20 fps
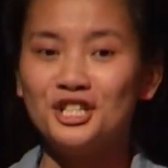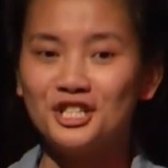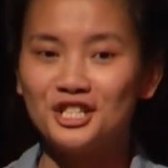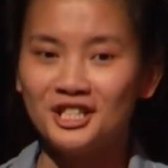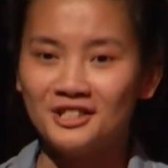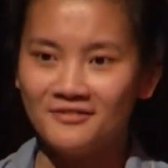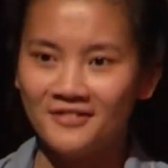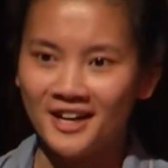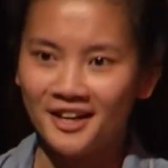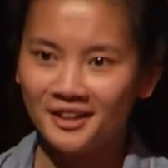
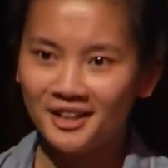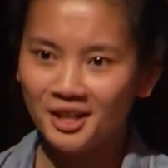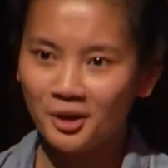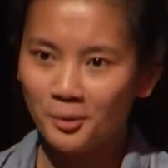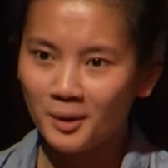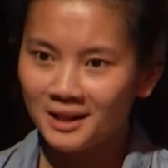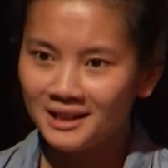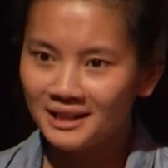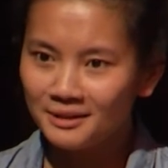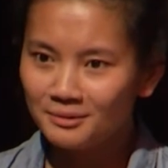She very
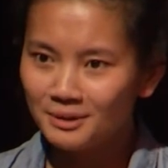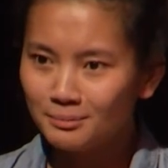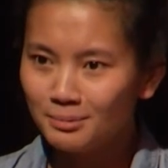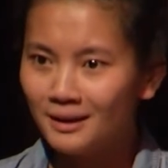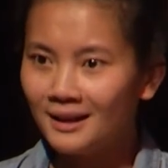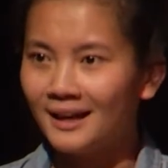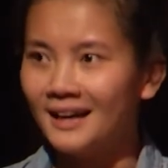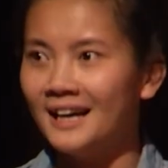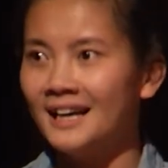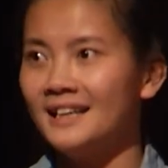quickly
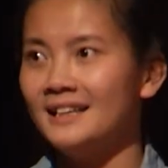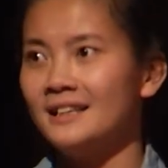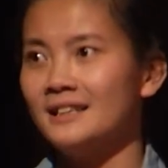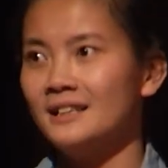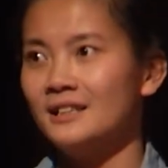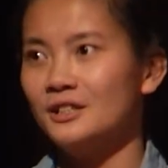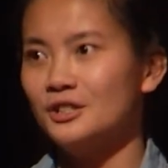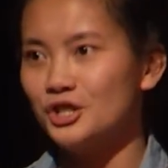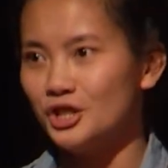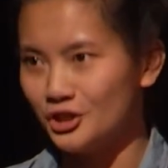replied,
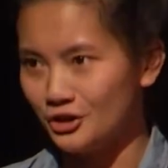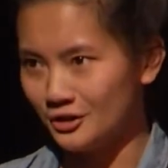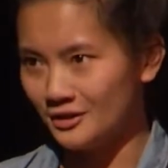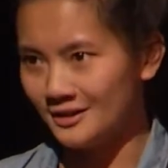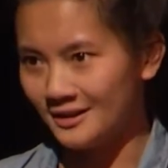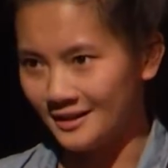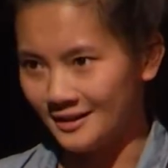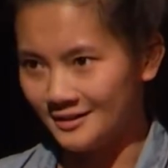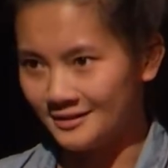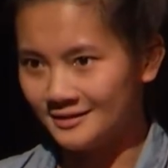she
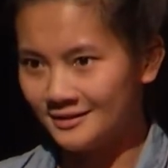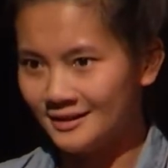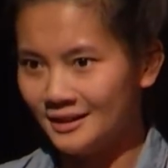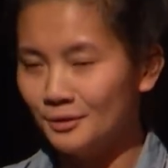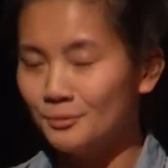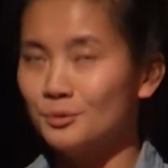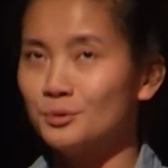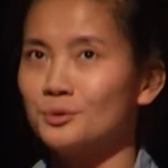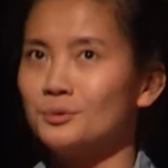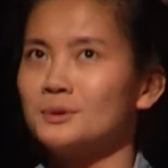just is,
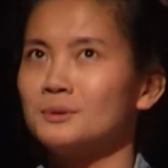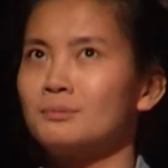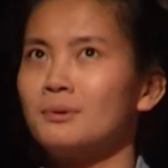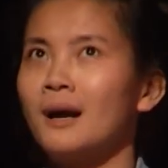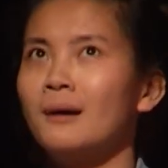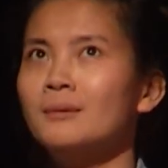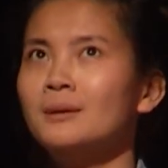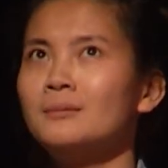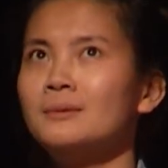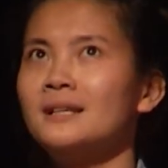which was
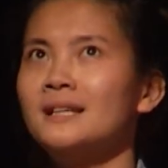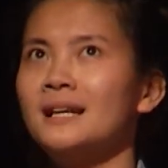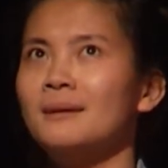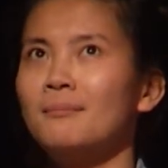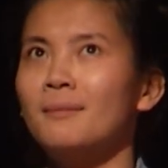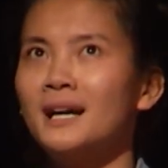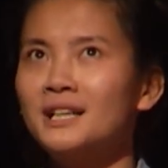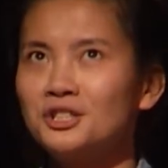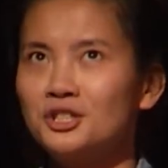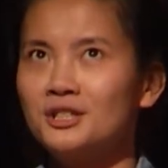probably a
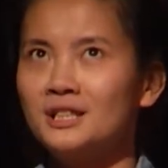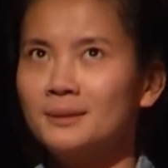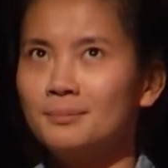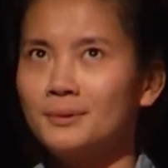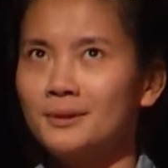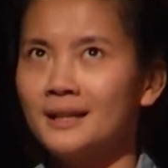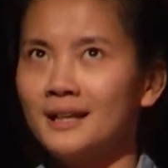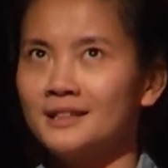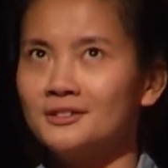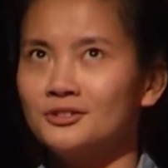much
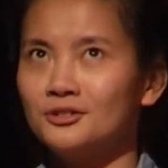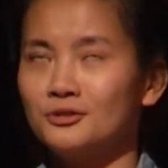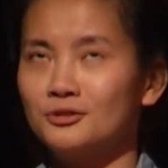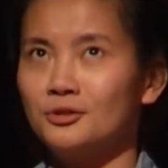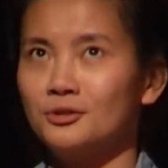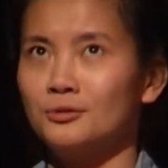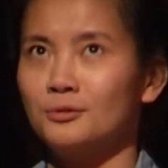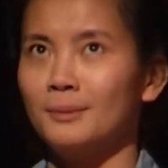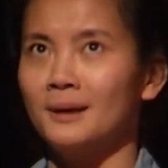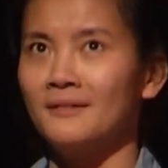deeper answer
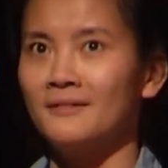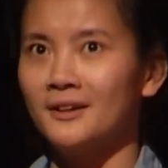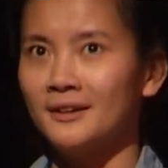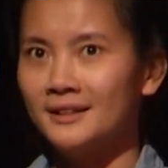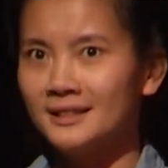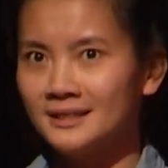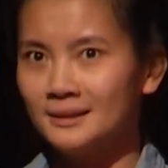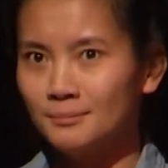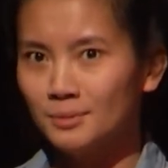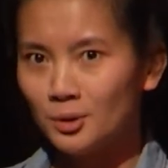to my
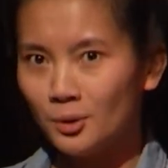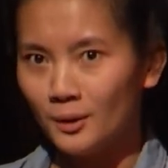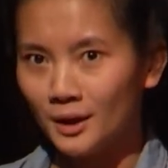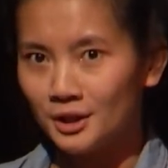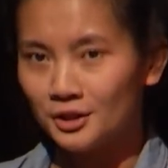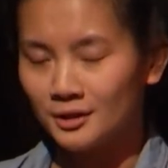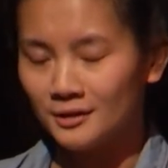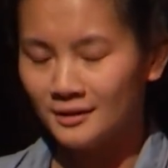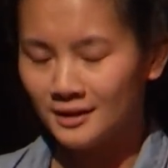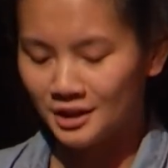very simple
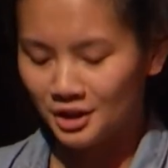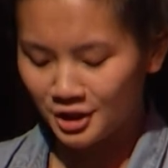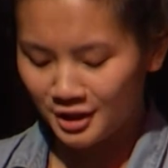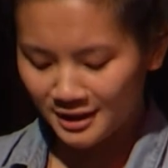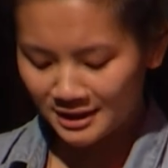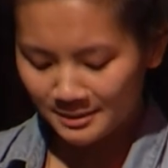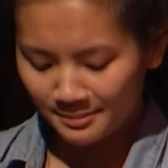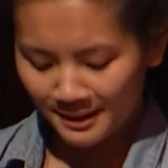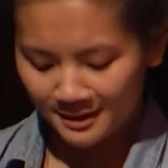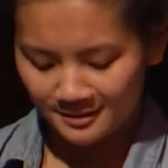question than she
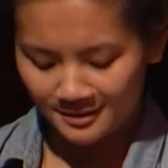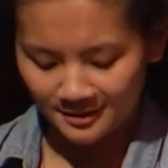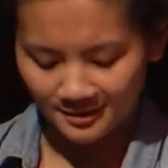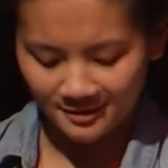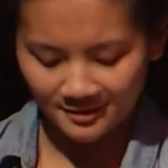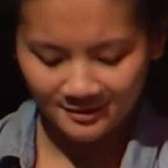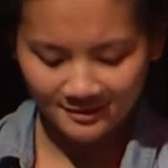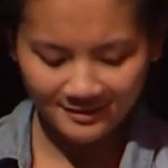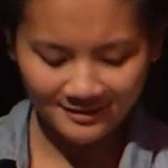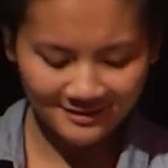expected.